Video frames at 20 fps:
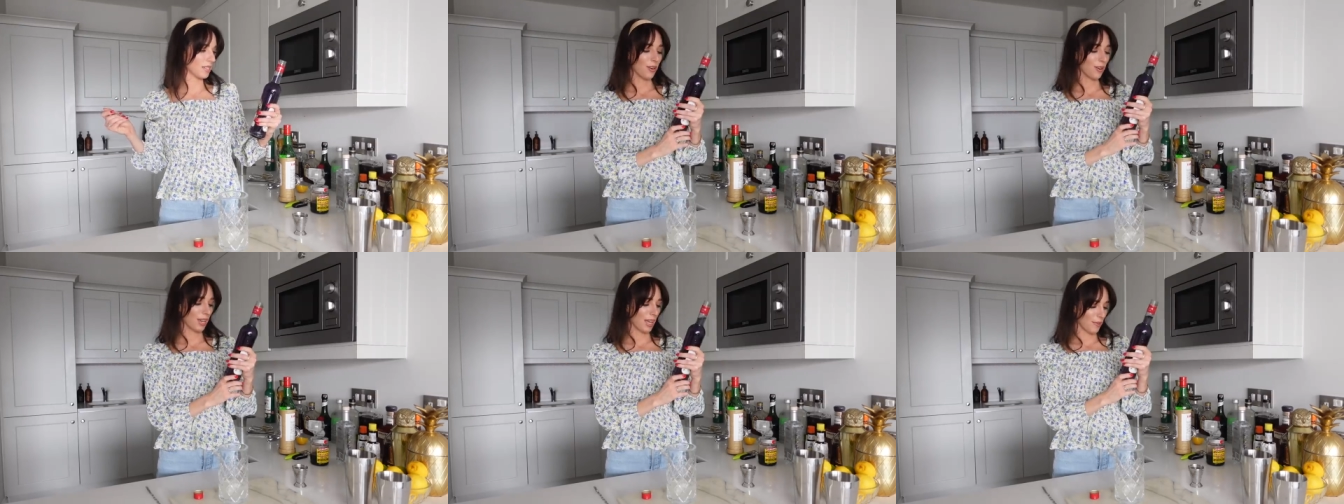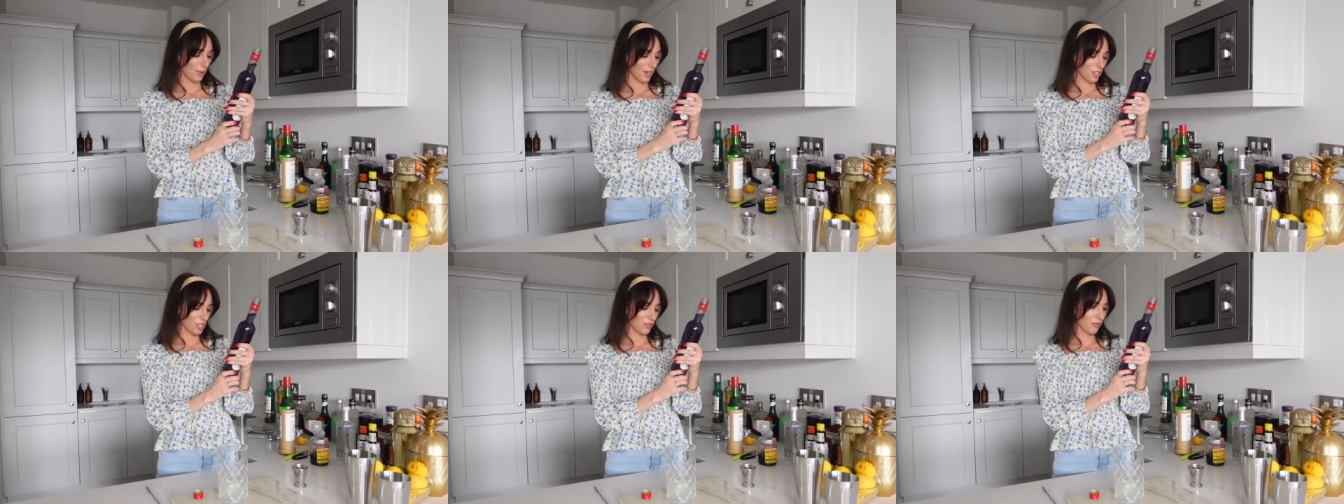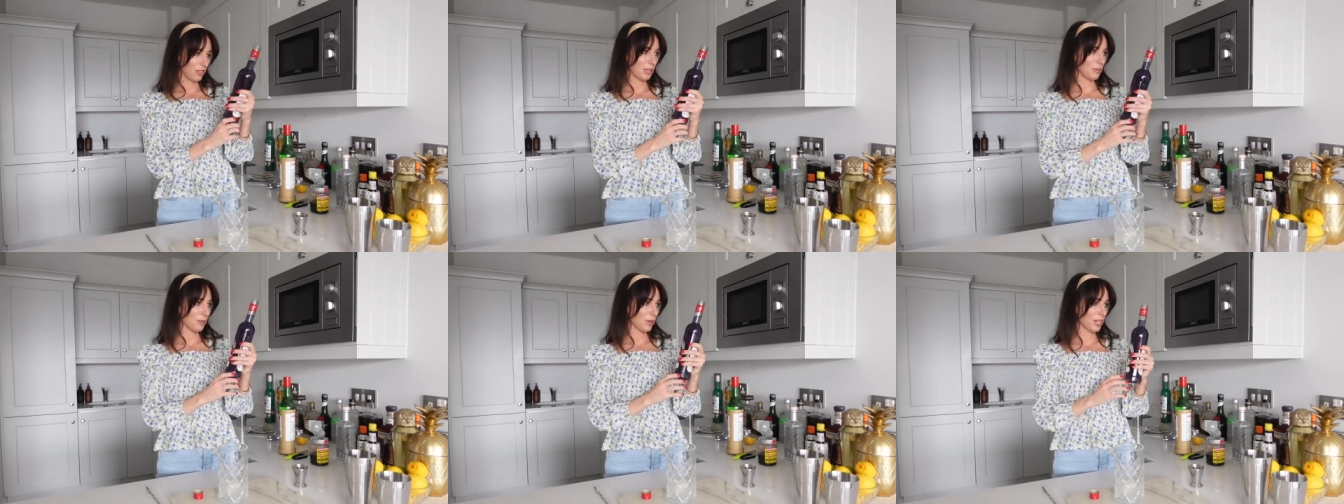Okay, I'm actually
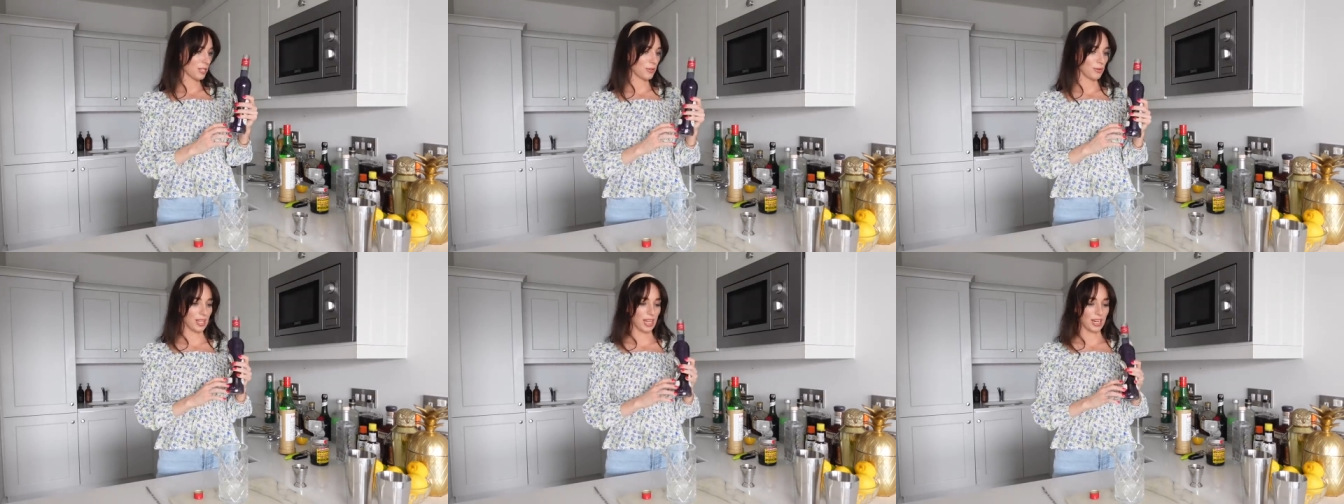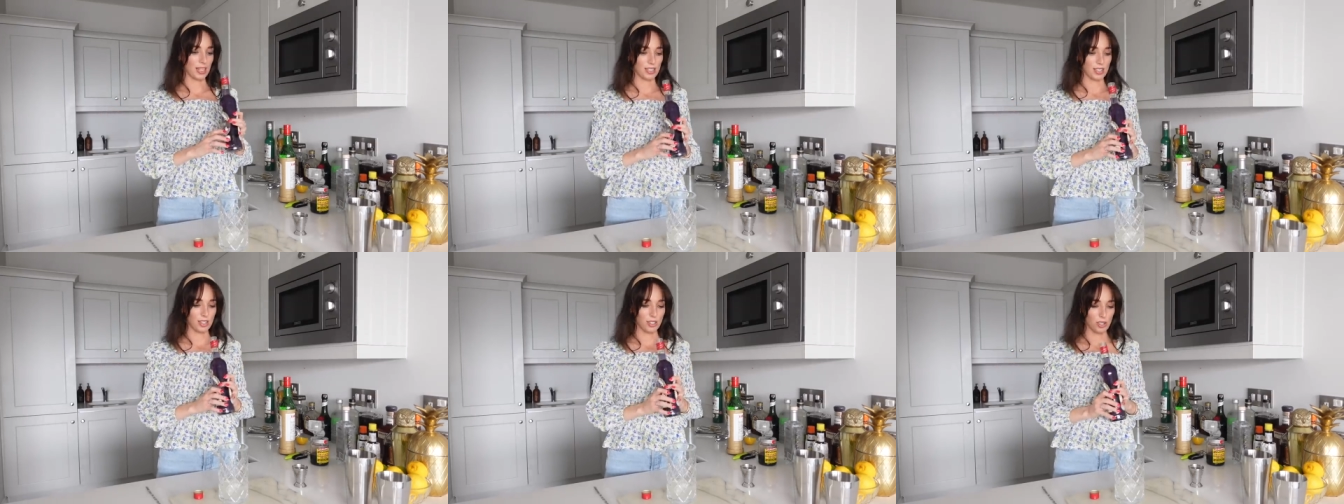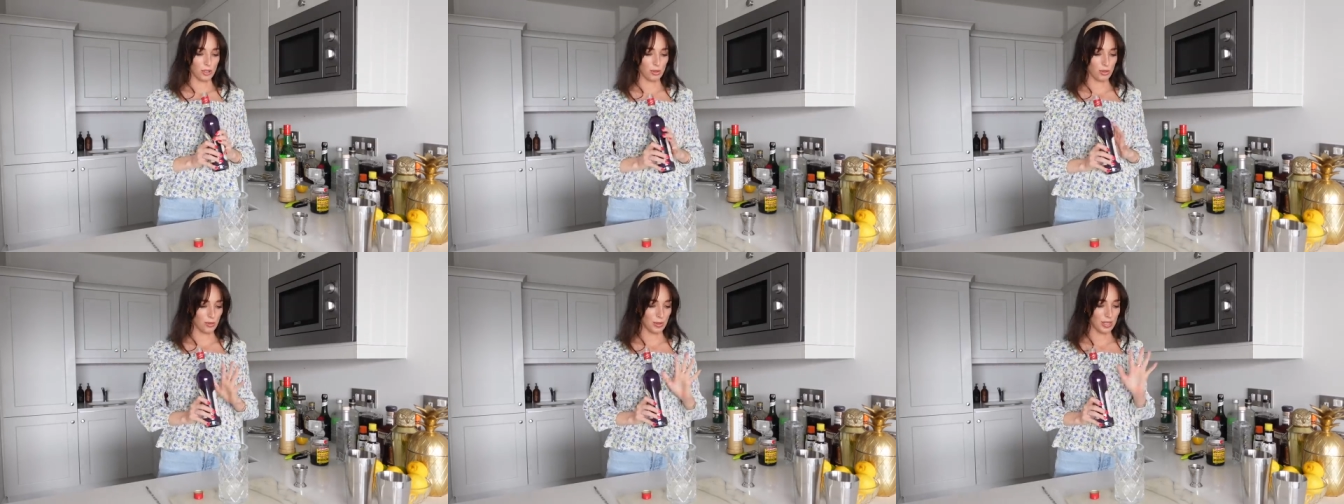really impressed with that. It's not
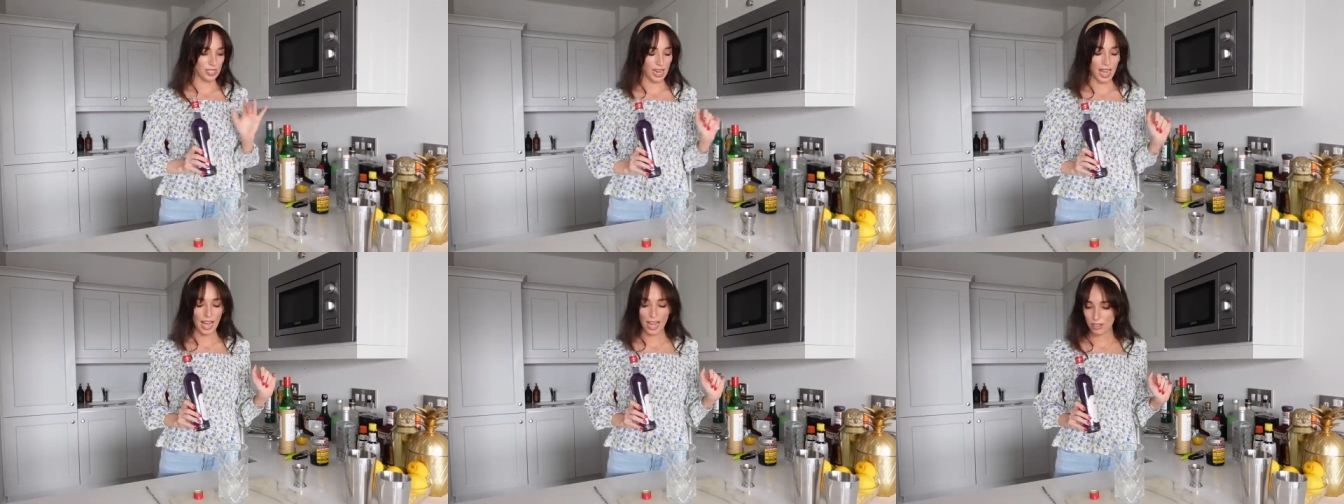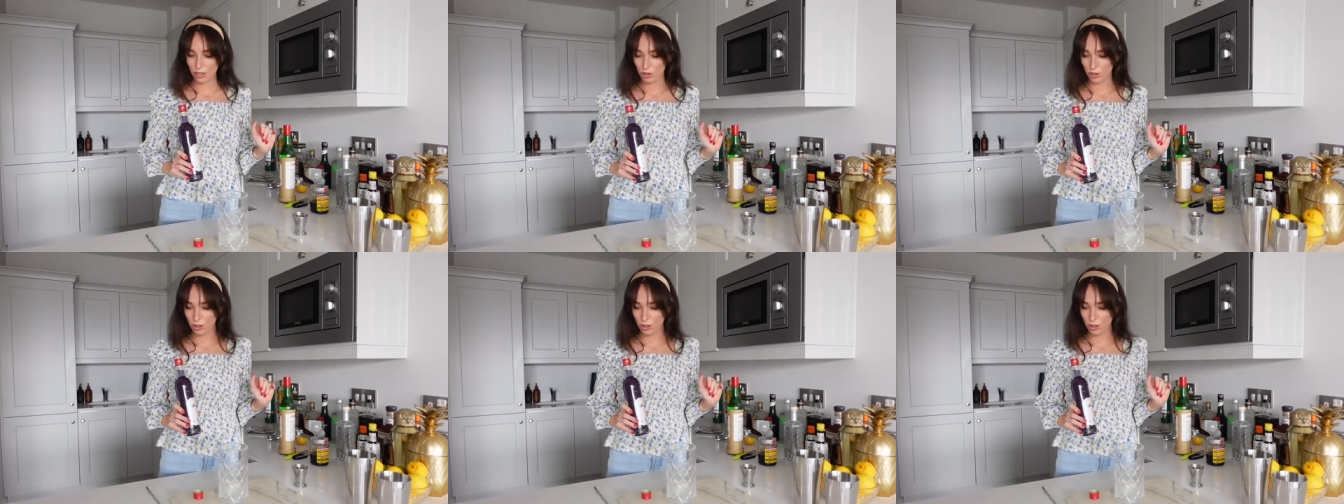too sweet at